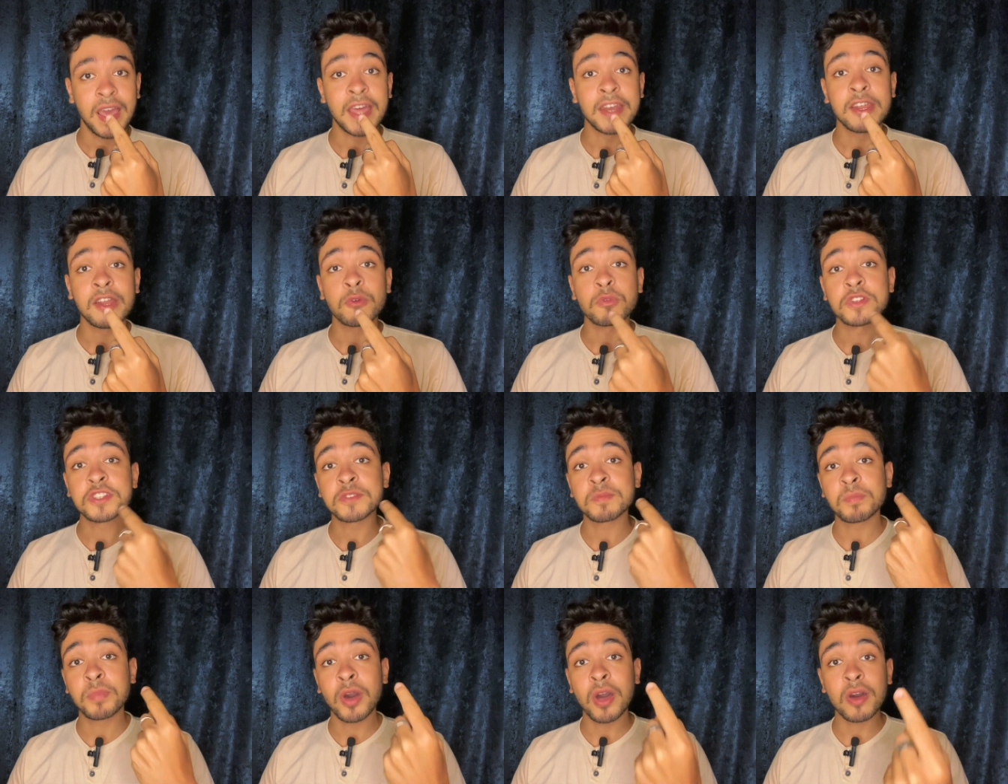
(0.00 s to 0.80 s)
And it
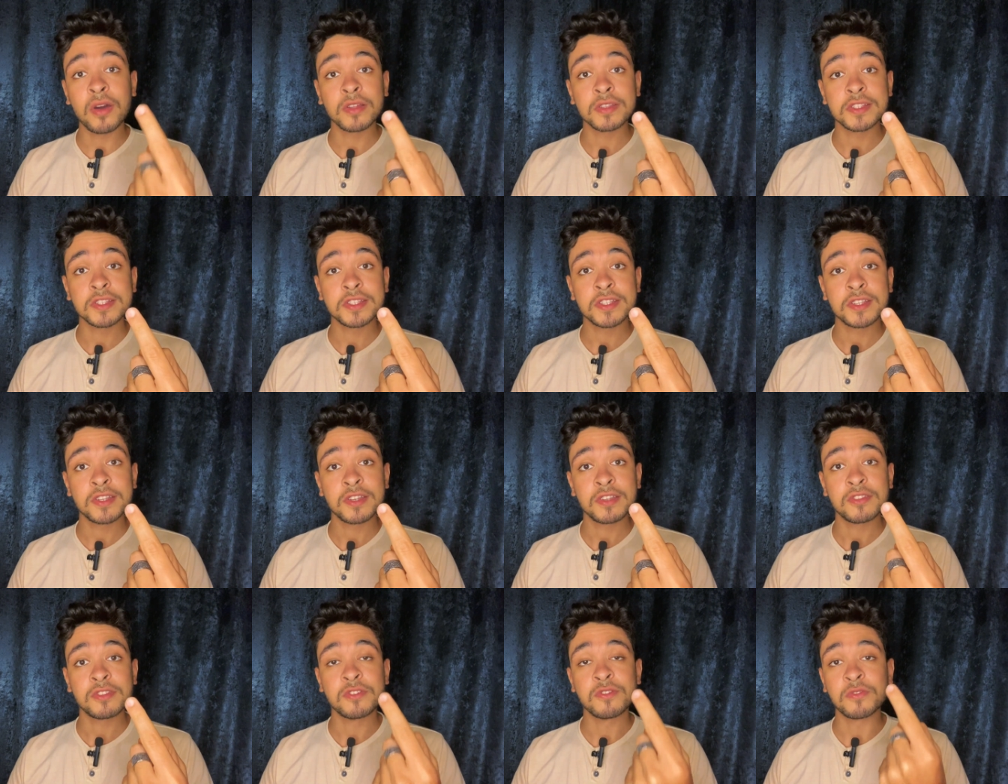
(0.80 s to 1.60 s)

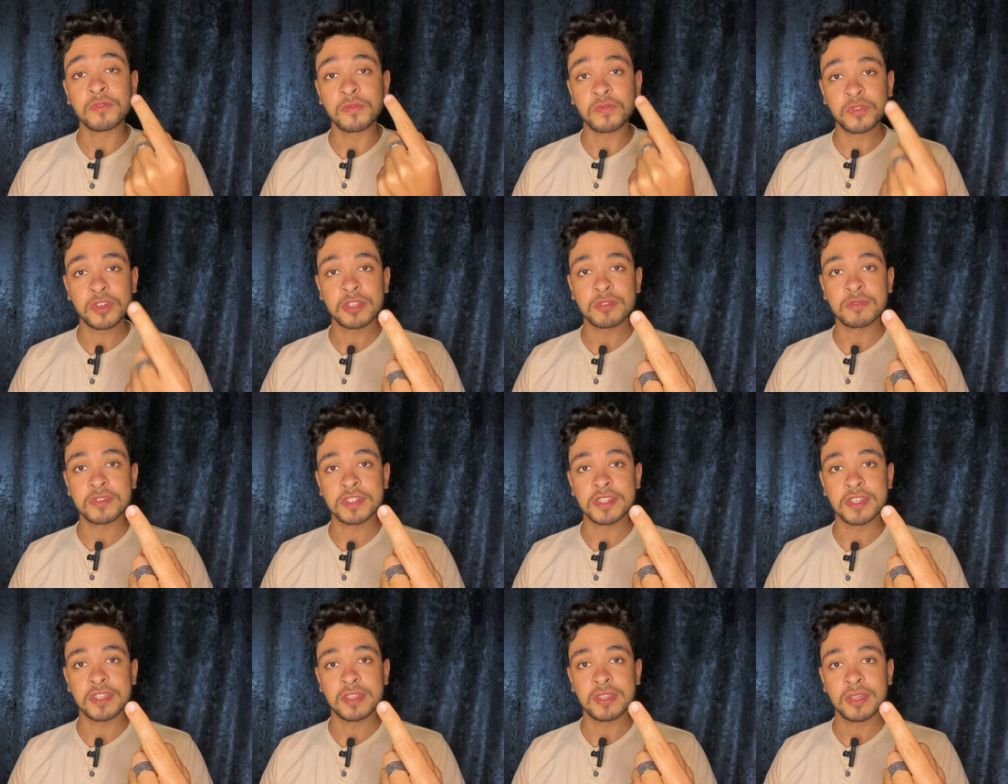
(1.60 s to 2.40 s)
responds to your
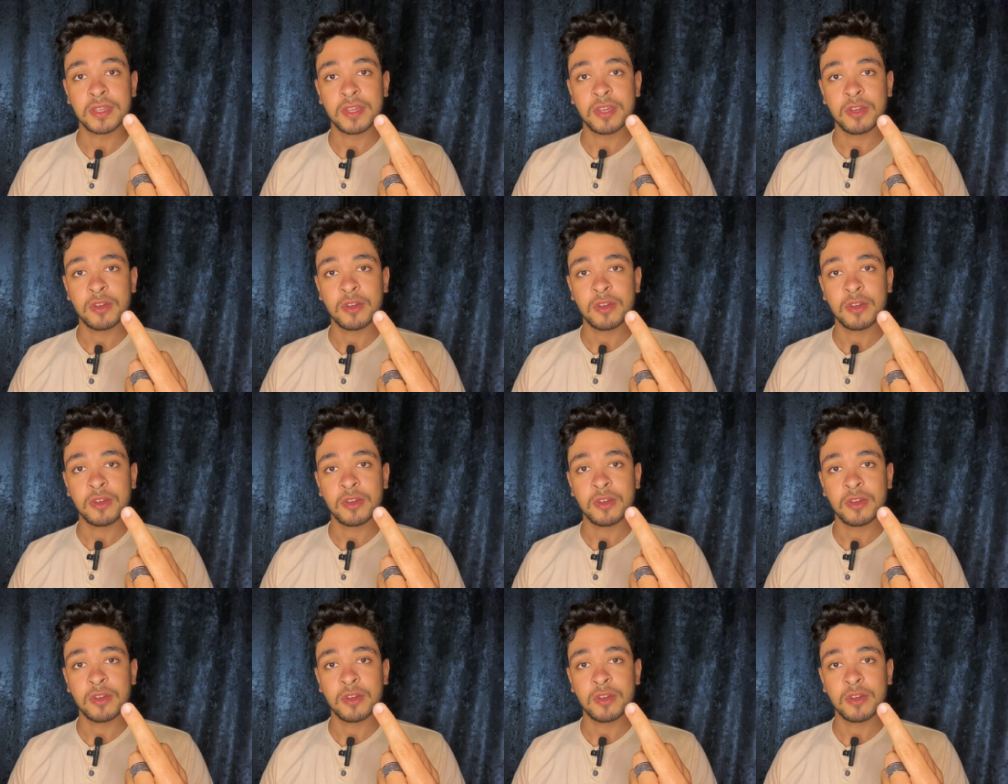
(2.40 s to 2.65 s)
frequency.